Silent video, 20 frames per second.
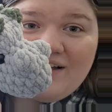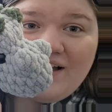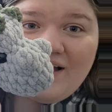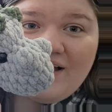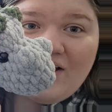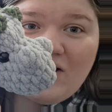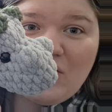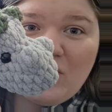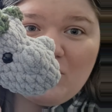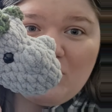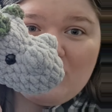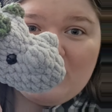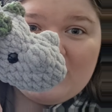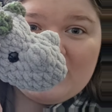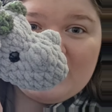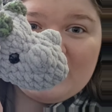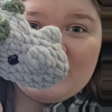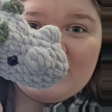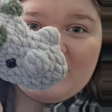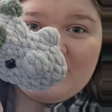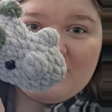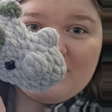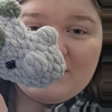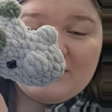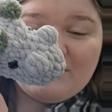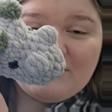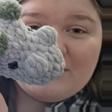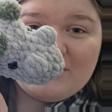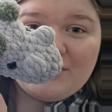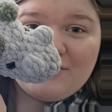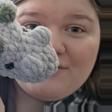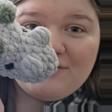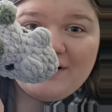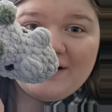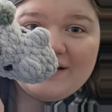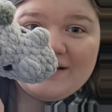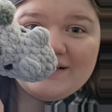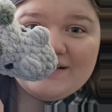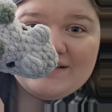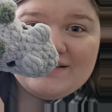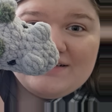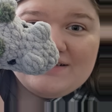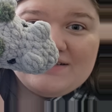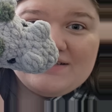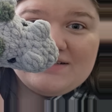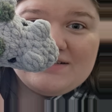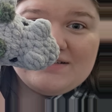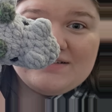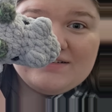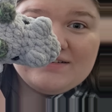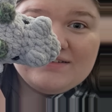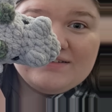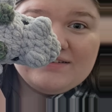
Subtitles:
at how pretty the green with the gray is.